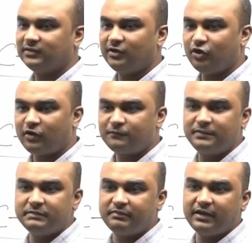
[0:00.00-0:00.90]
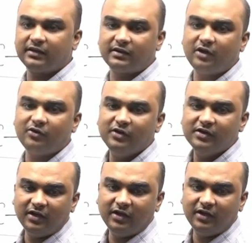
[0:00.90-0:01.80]
A lot of people are
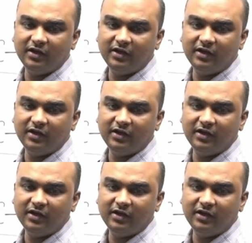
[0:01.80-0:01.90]
now